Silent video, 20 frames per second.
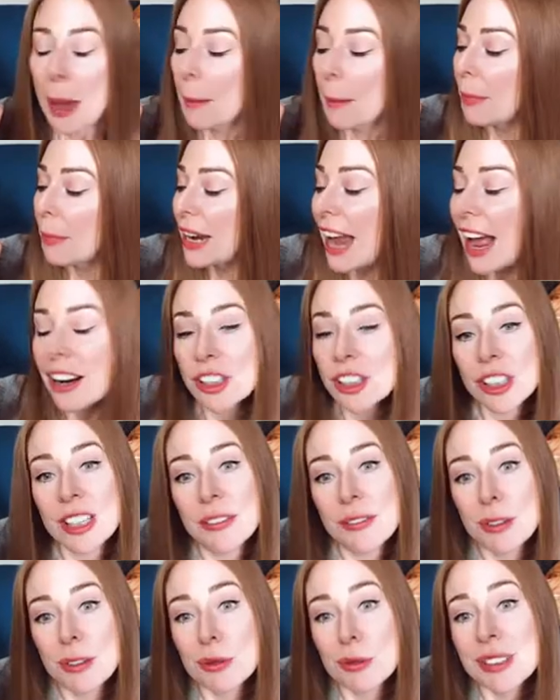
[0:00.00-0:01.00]
but actually
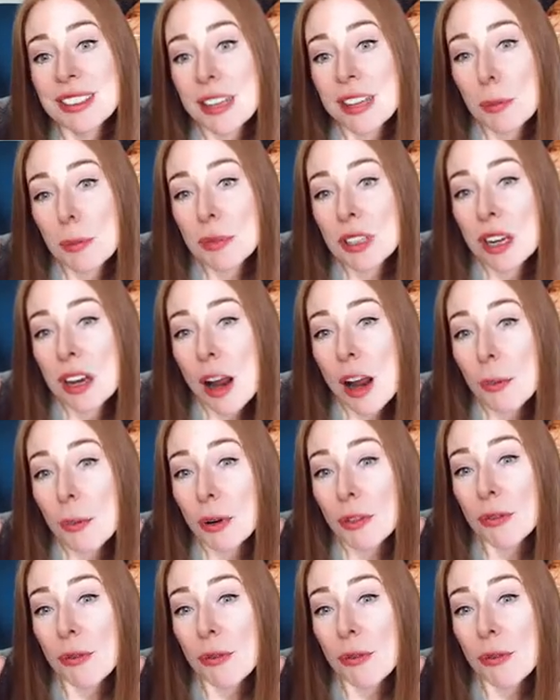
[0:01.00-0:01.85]
if you skip to number